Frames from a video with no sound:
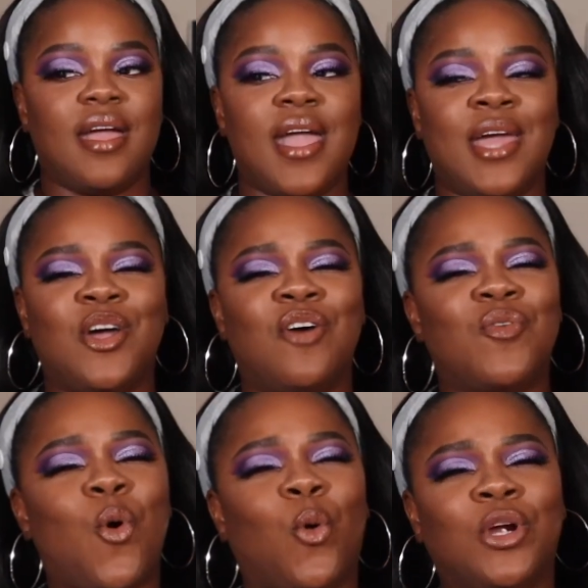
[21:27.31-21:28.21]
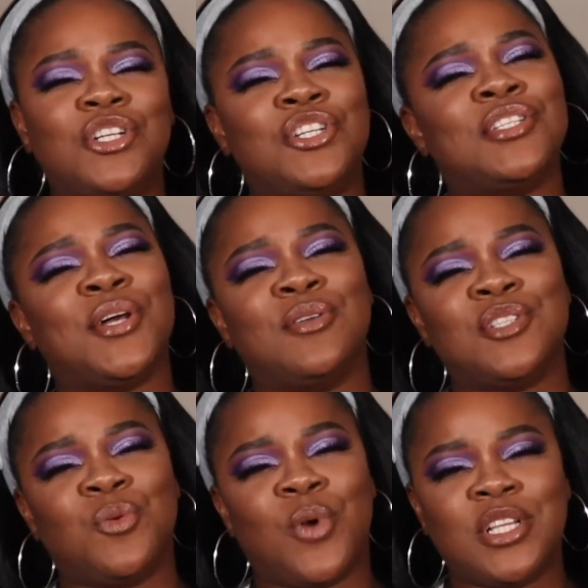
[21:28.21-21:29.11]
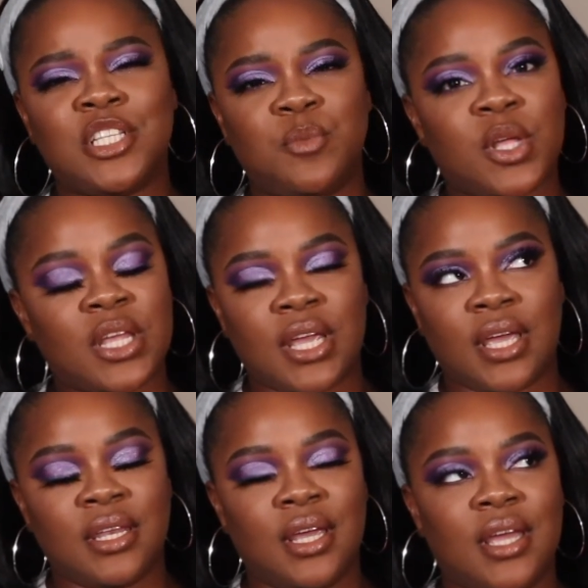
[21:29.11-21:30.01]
And of course, Giselle's the one spilling it.